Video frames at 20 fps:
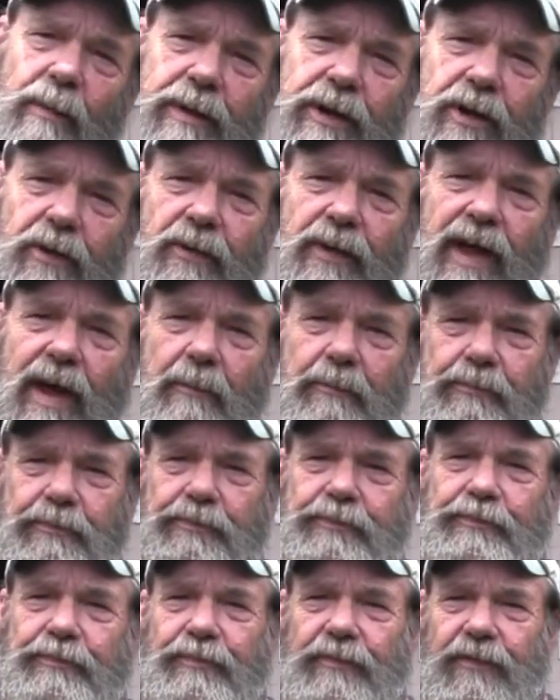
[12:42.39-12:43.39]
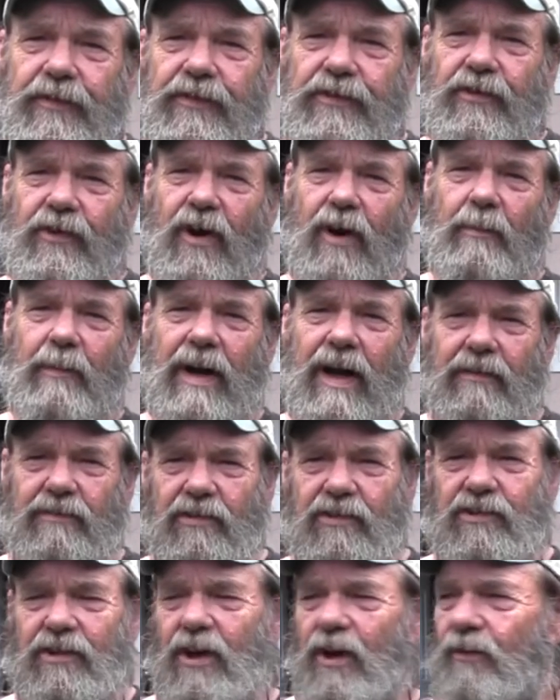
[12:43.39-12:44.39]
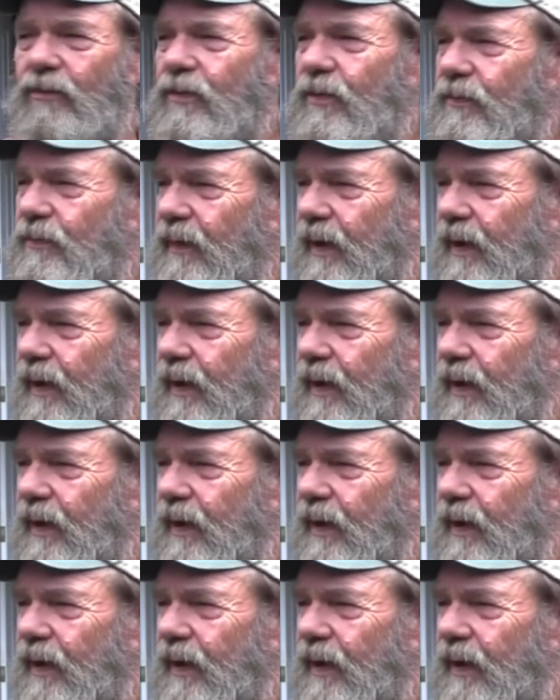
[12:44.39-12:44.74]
let me do that. So I'm going to have to settle for